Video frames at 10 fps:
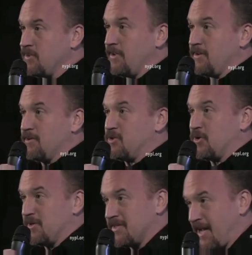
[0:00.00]
The
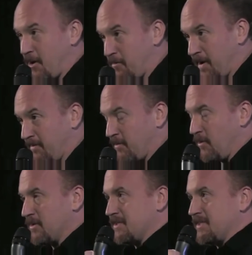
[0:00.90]
jury's out. My
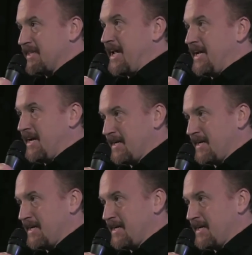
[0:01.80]
oldest is 8.